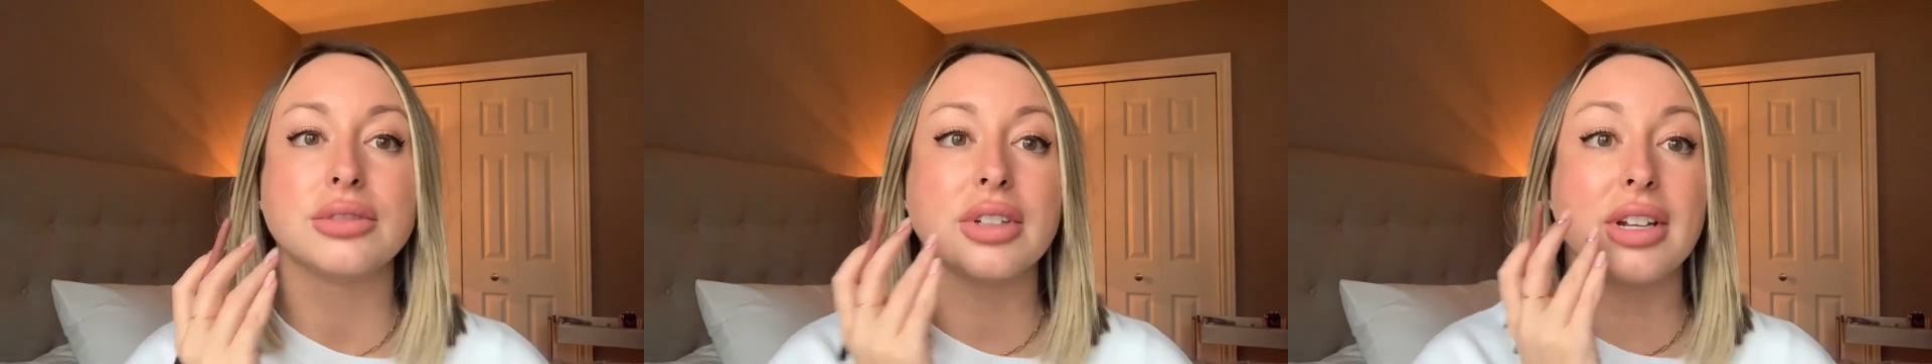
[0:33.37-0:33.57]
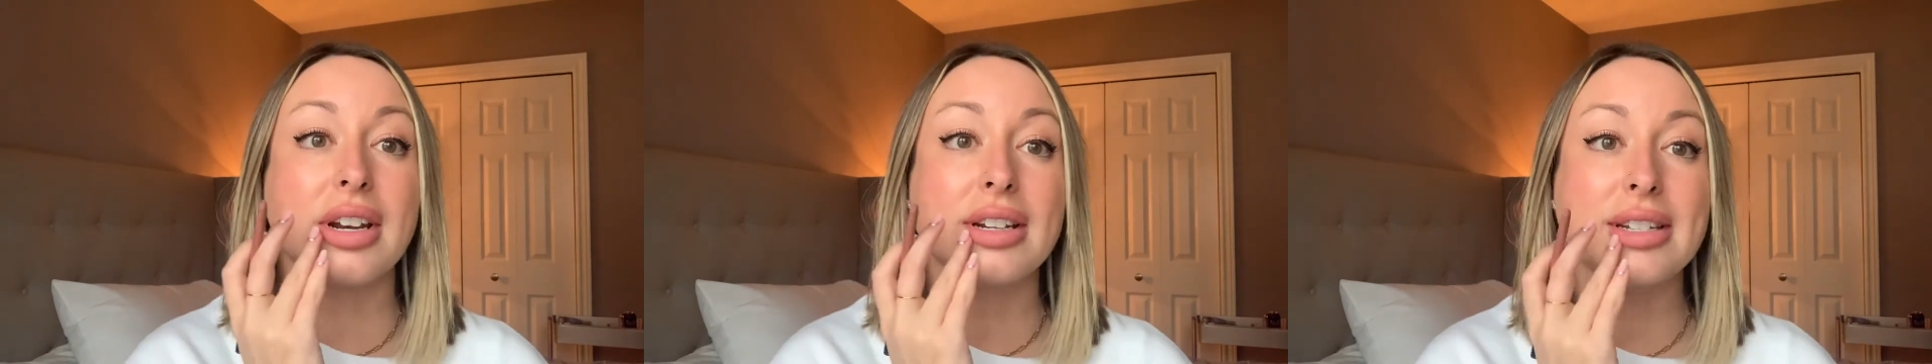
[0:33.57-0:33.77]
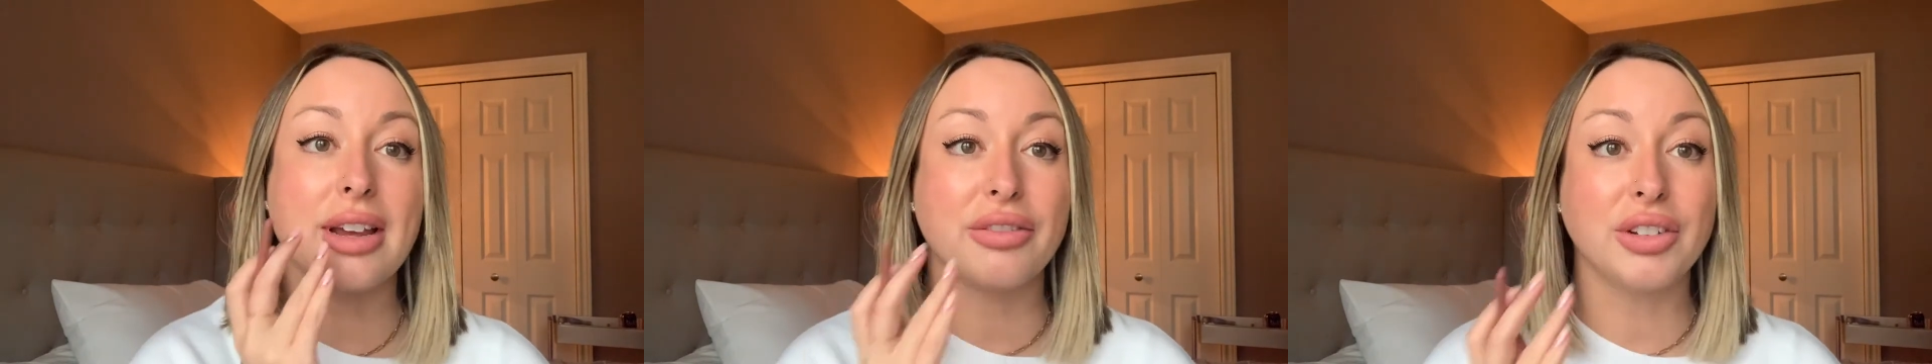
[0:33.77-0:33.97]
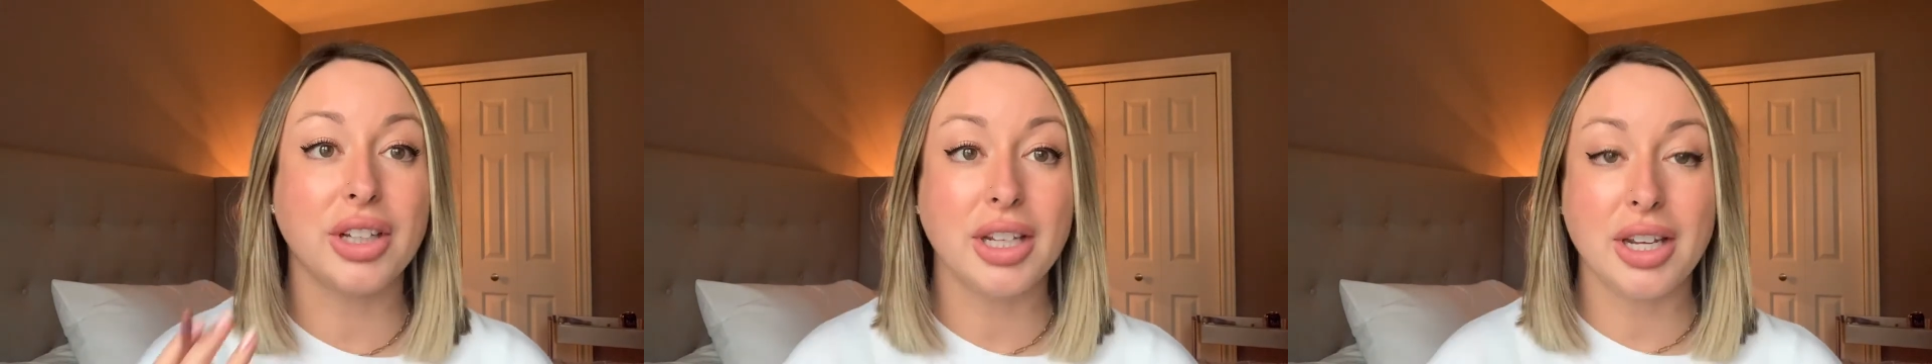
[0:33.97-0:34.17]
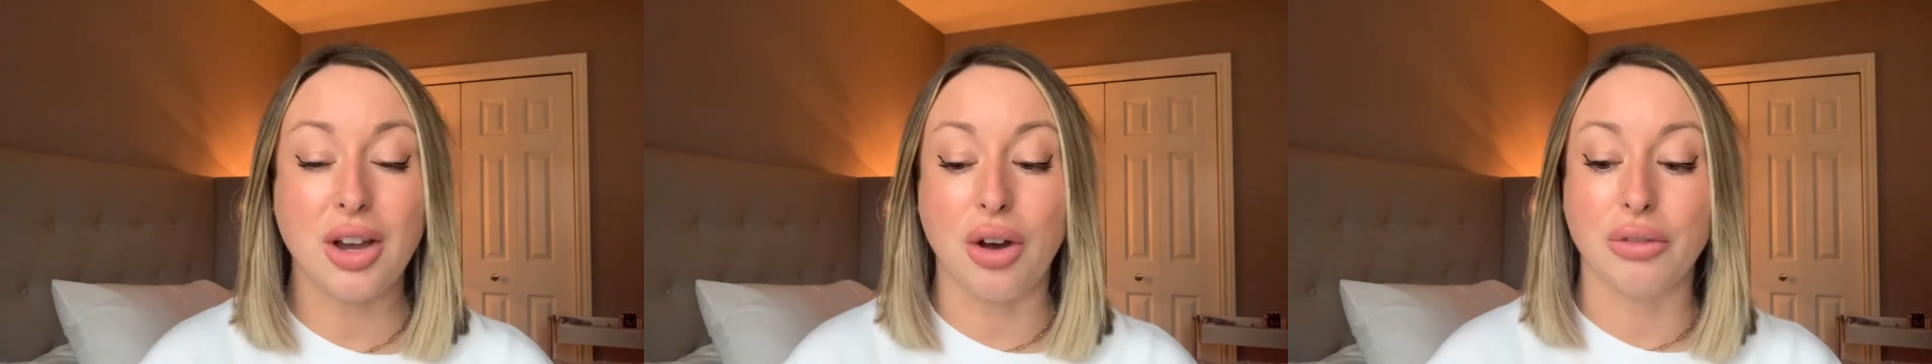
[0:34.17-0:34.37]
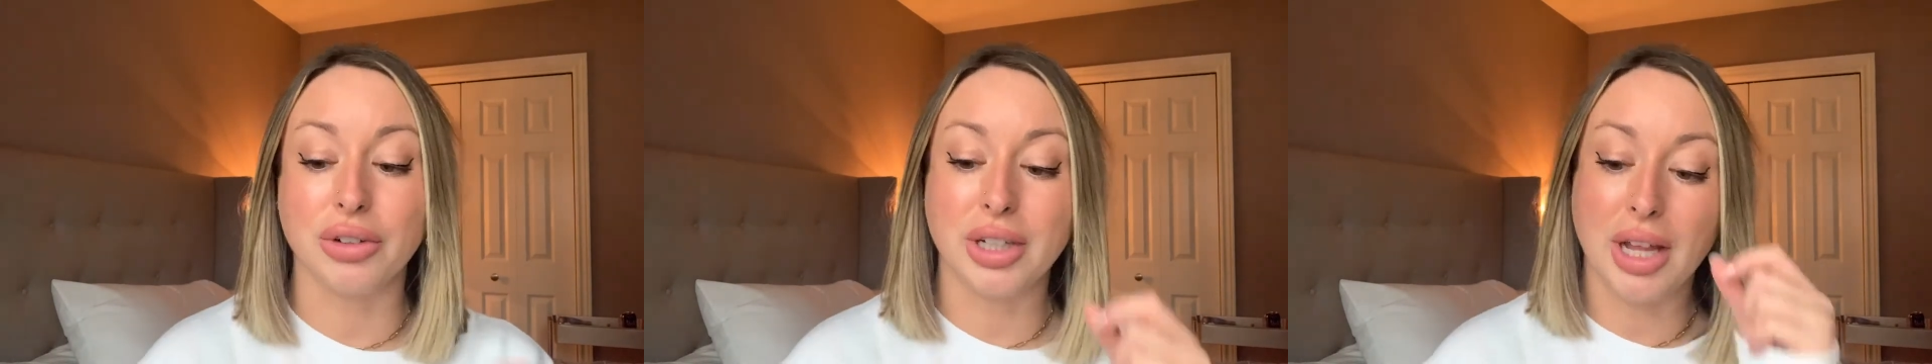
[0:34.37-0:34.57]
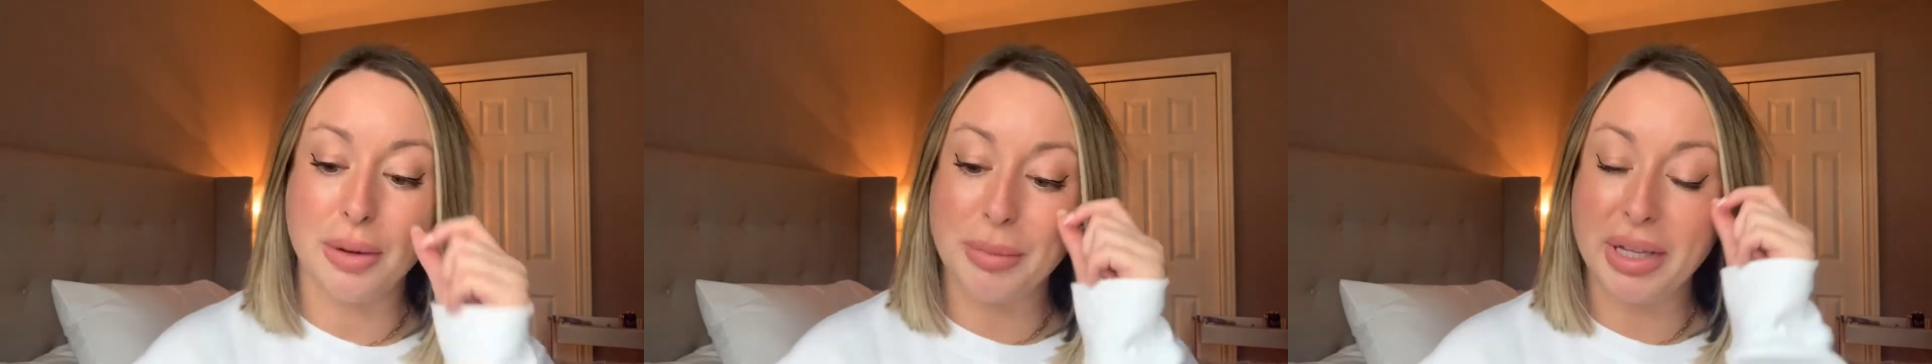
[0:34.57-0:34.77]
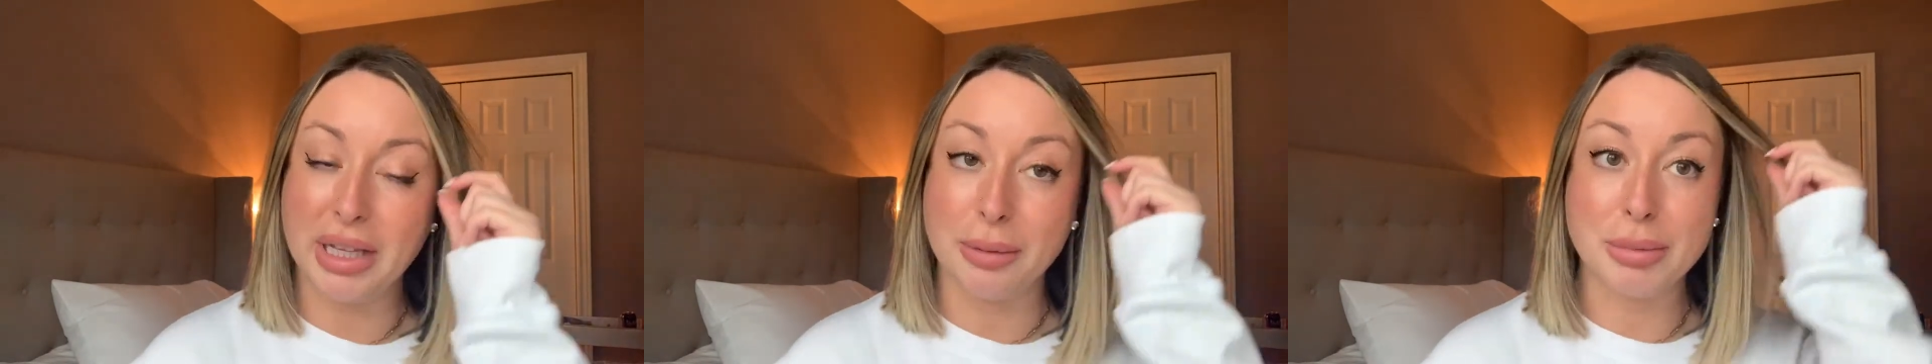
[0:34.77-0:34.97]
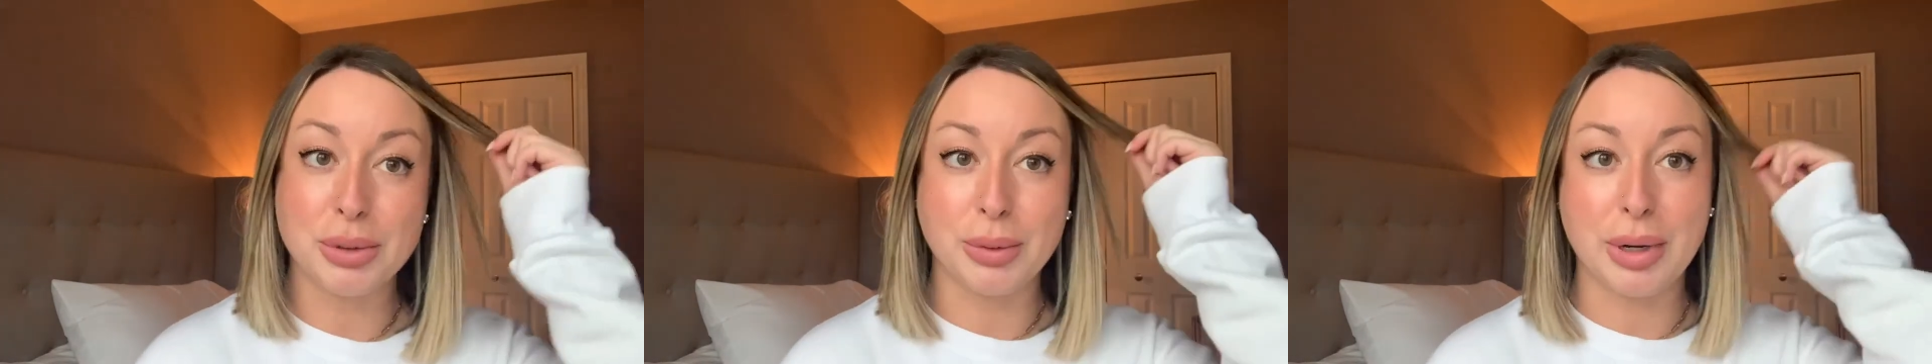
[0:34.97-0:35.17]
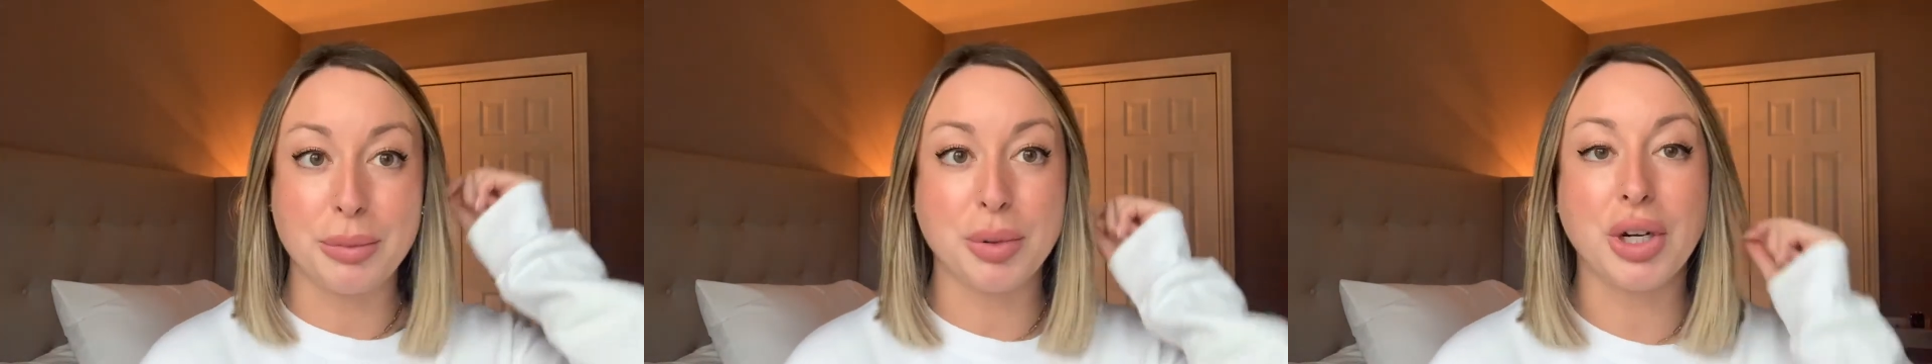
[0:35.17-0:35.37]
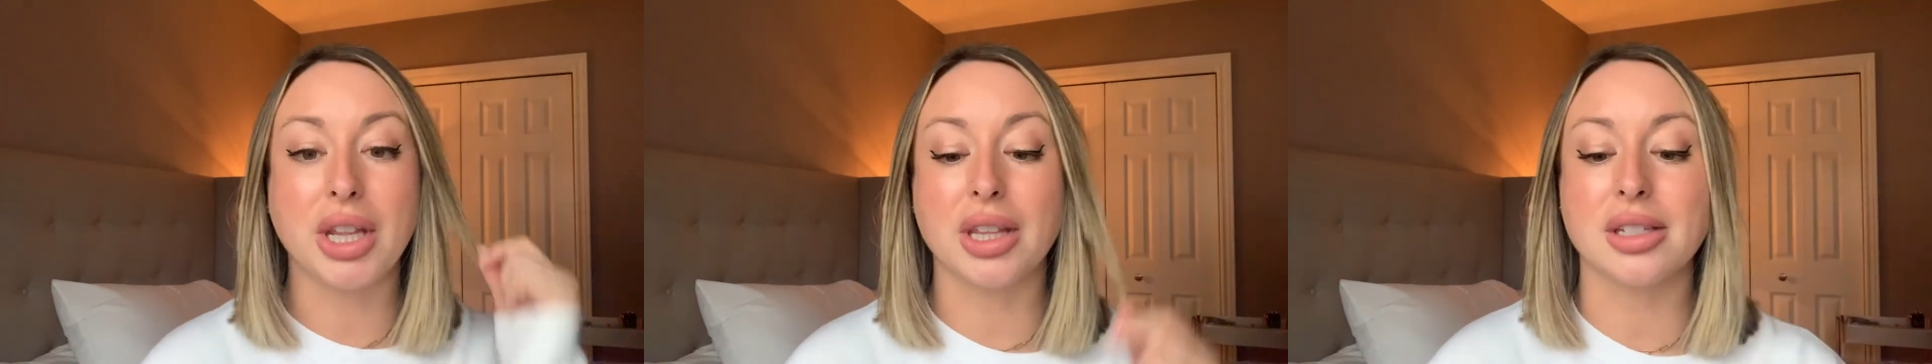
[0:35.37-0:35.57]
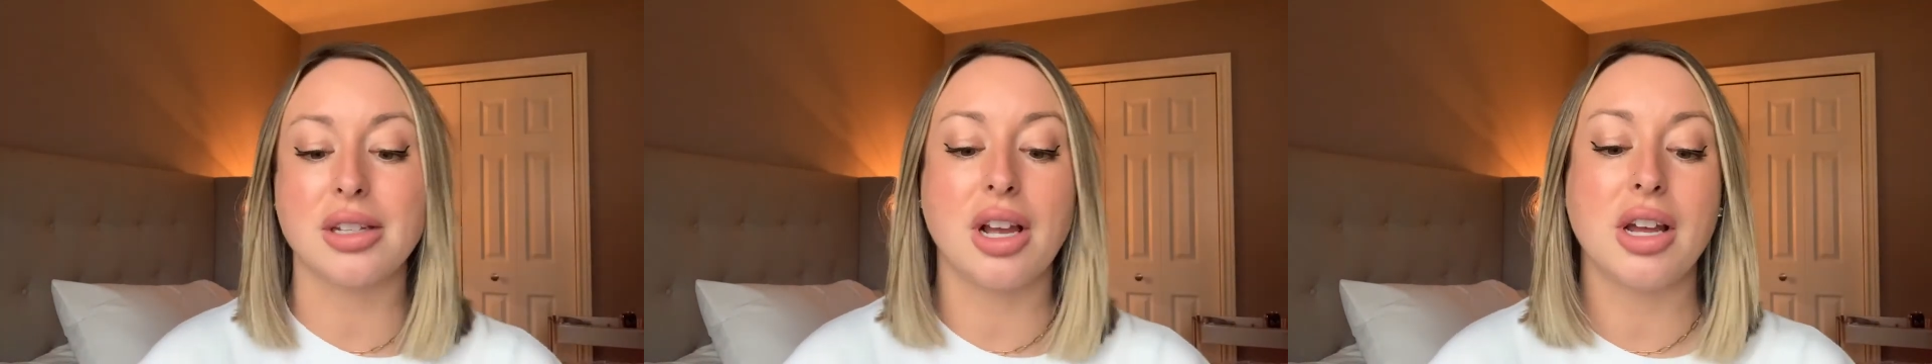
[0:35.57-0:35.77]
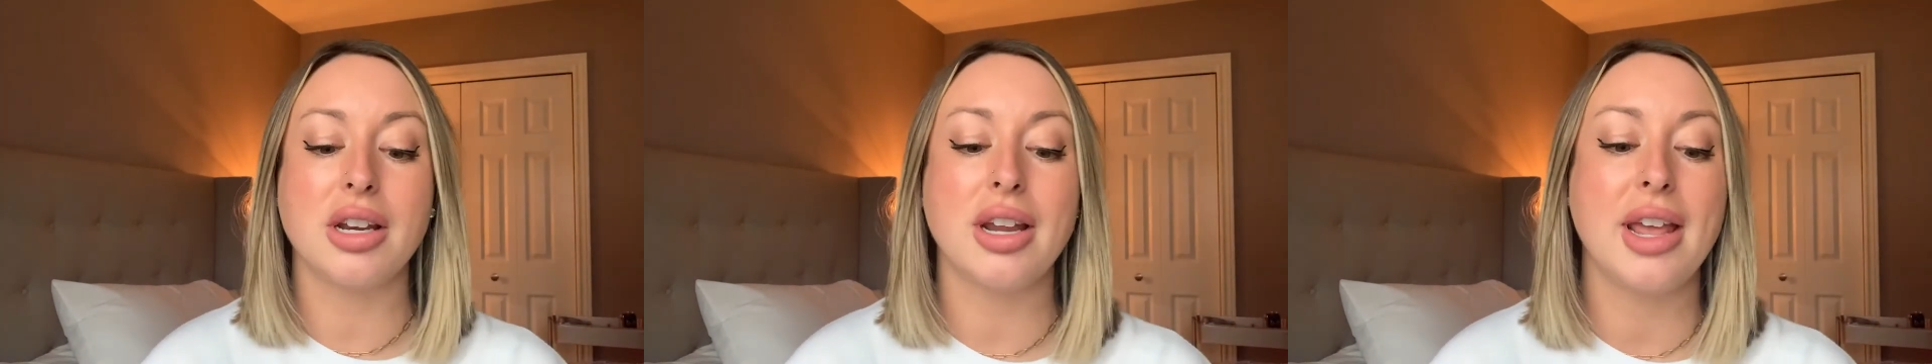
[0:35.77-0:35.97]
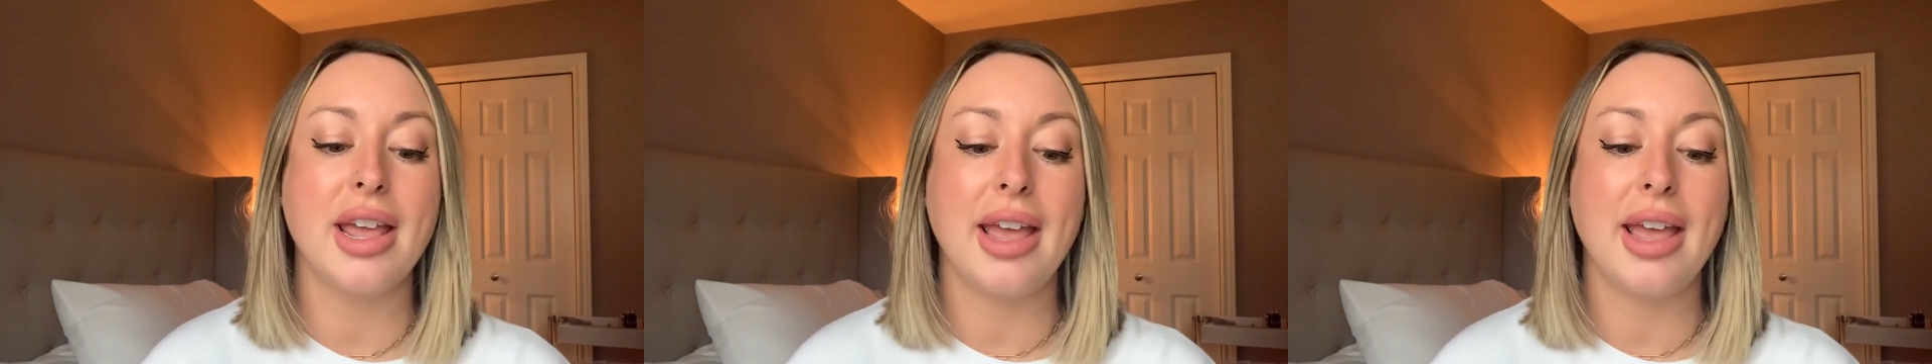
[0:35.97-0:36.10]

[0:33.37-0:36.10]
And I definitely overline my lips when I'm putting this on